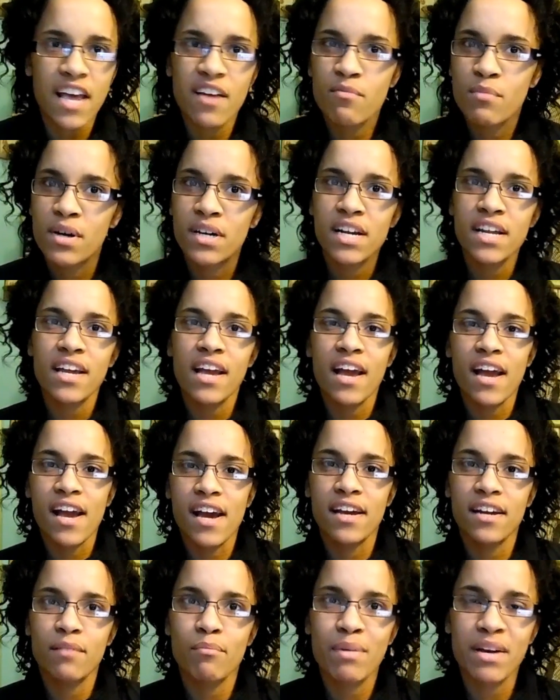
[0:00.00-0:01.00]
save money
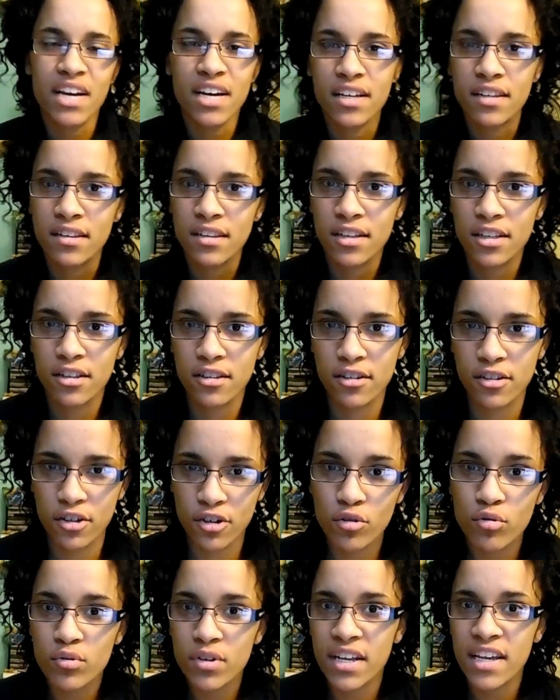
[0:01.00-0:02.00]
and make it
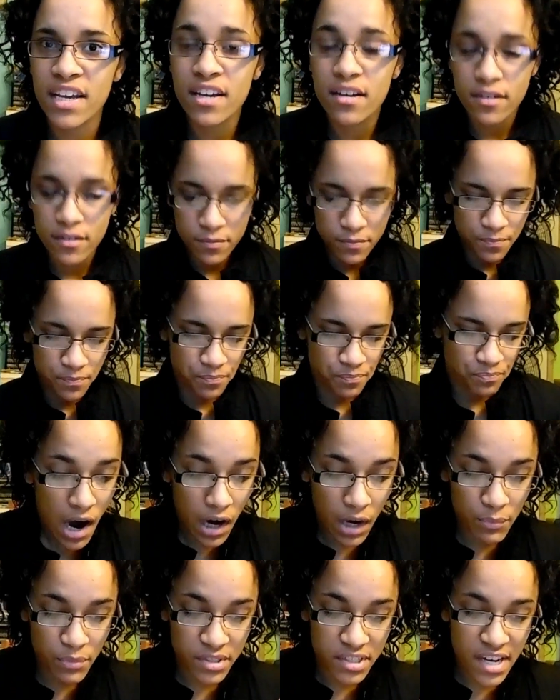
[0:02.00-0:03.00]
unique.
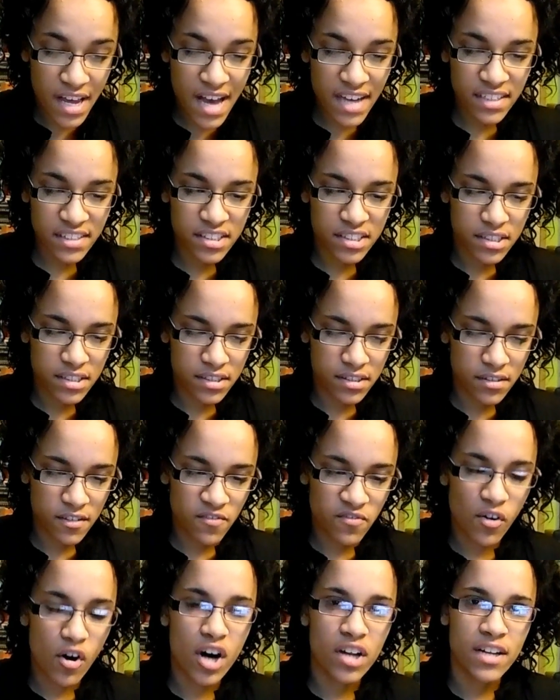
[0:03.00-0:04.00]
Um, the next
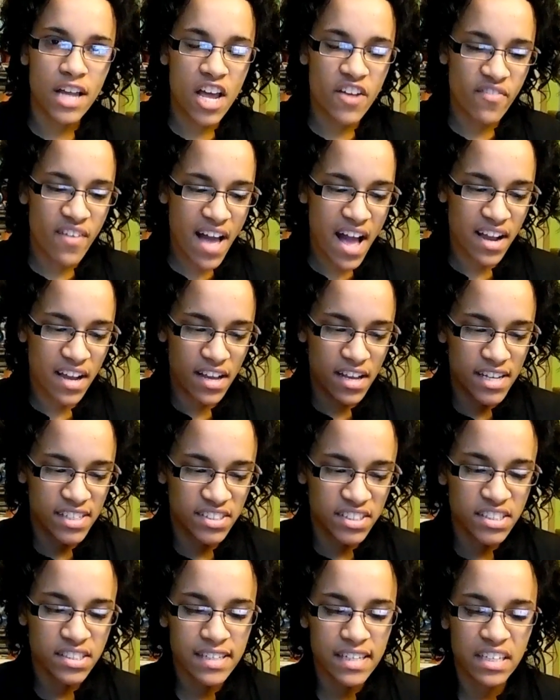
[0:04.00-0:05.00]
fall life hack
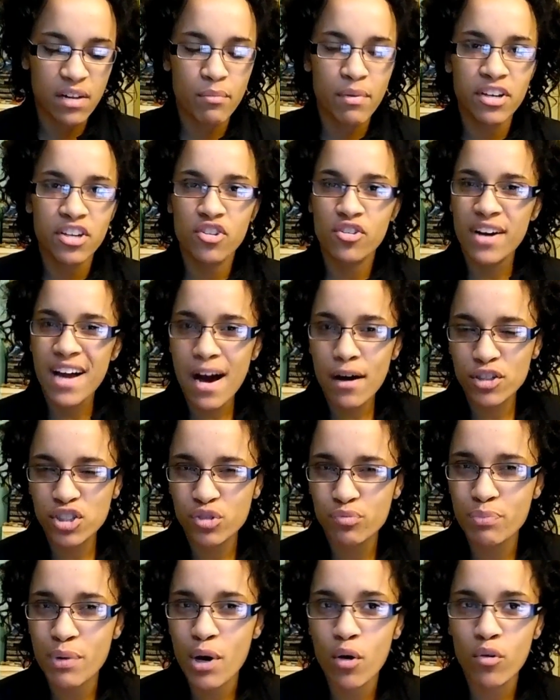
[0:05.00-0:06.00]
is just like to make your
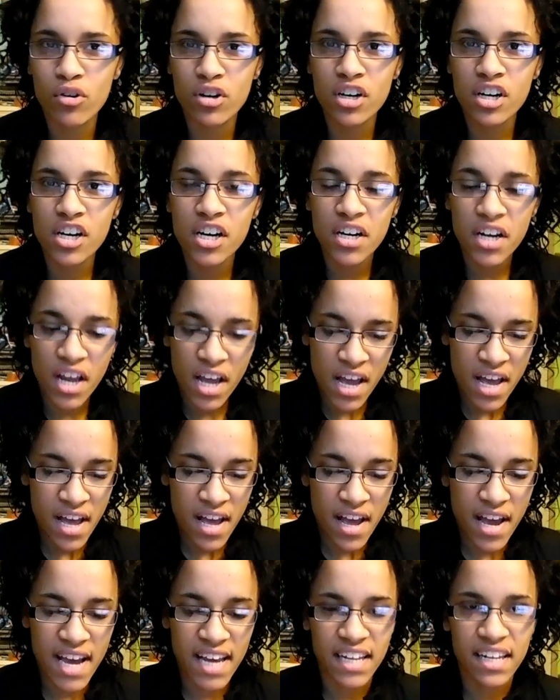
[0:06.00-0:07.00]
house smell good
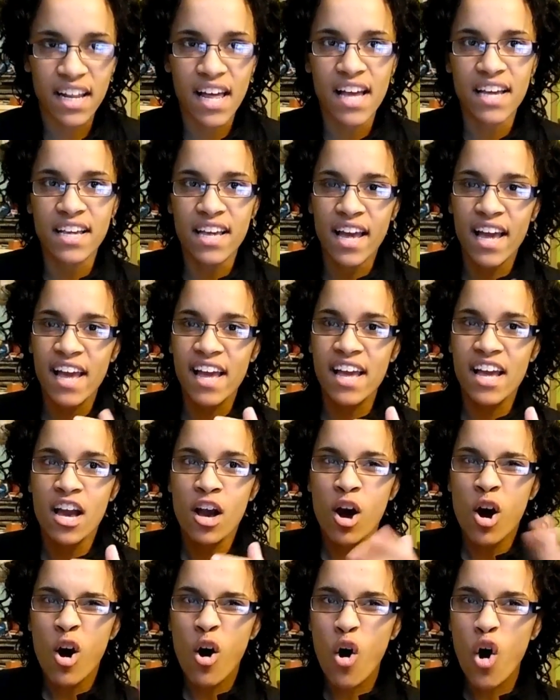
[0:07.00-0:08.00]
and like
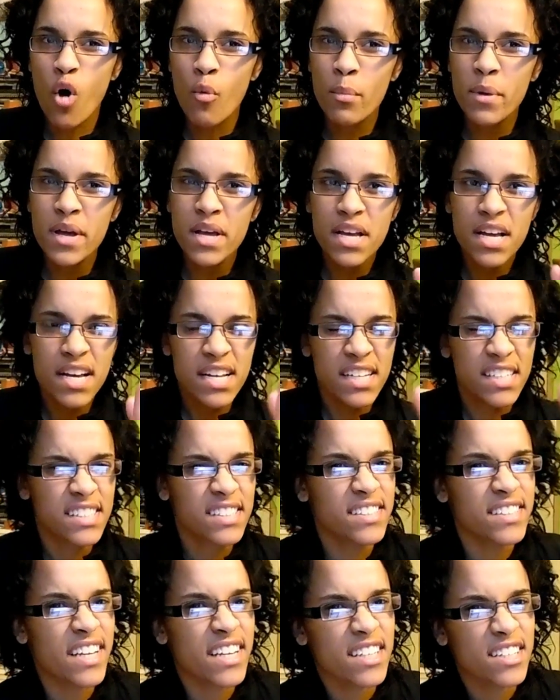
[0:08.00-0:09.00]
a homey,
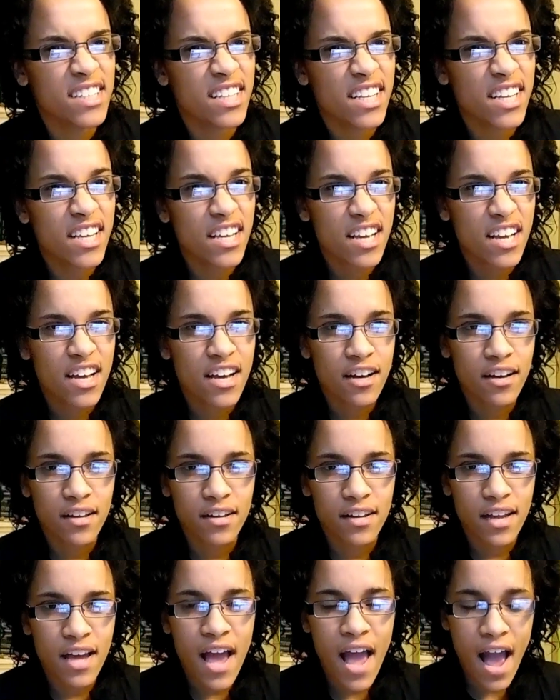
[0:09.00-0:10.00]
scenty
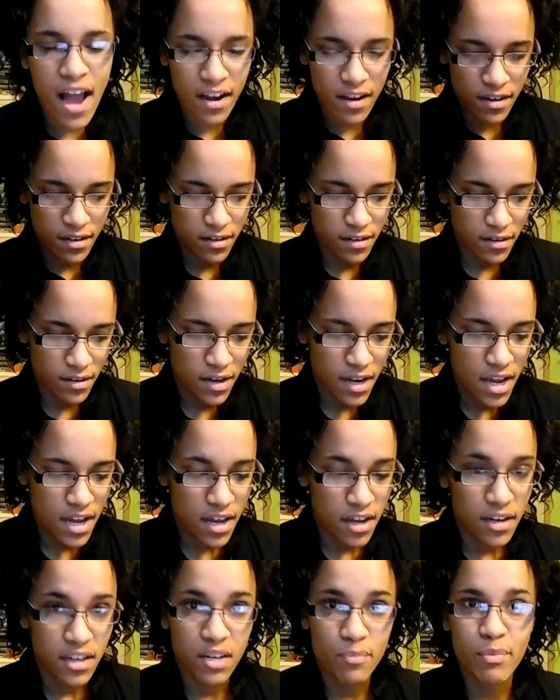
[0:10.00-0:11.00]
hack.
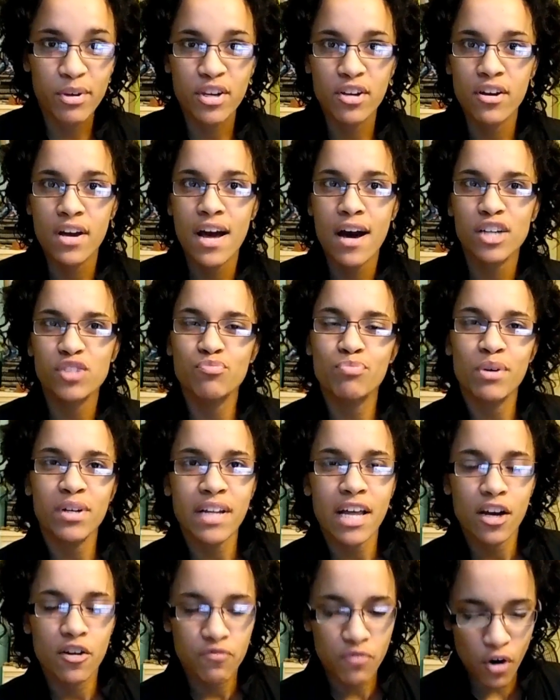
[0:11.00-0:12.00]
Make your house
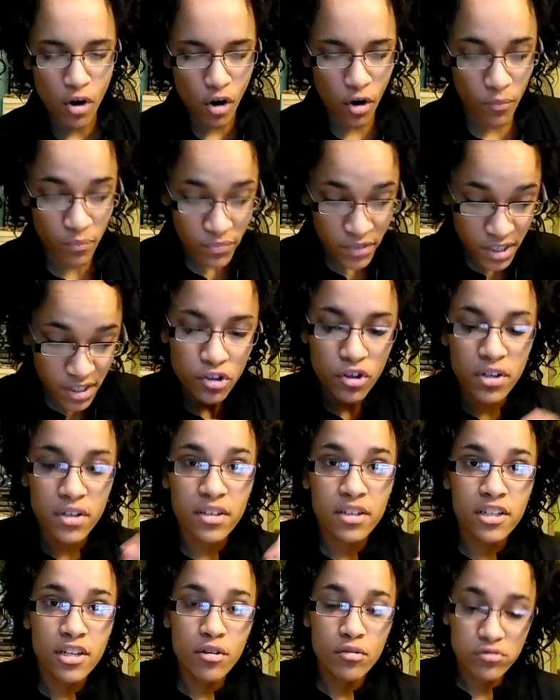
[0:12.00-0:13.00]
smell like fall. You
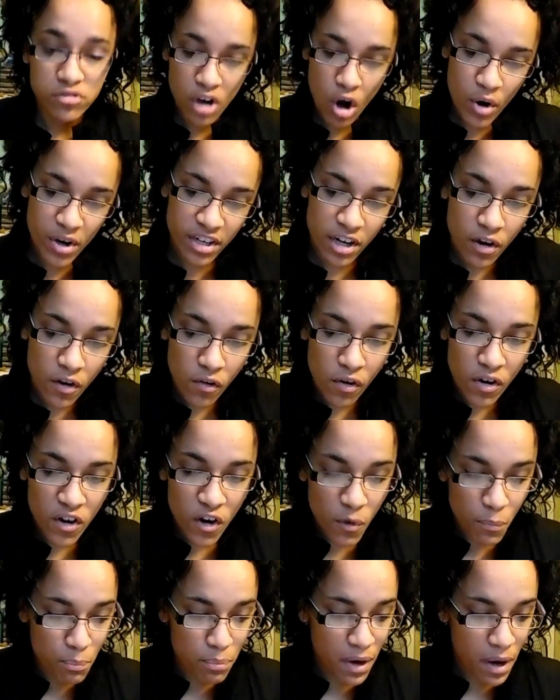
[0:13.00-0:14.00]
can use coconut
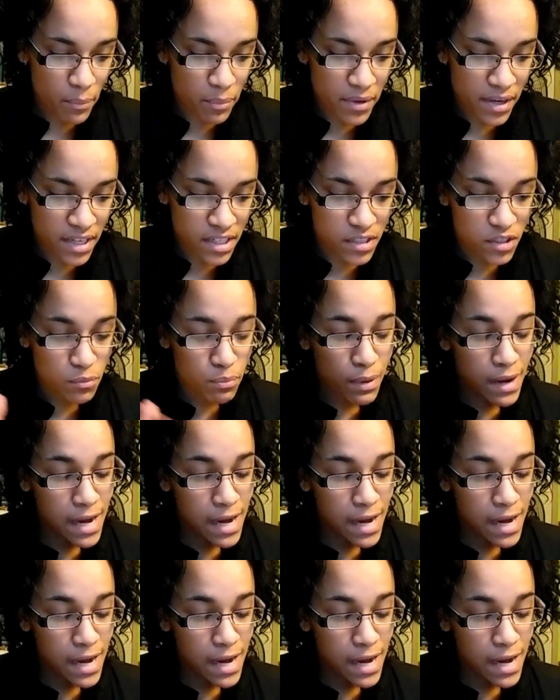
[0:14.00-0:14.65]
oil, pumpkin,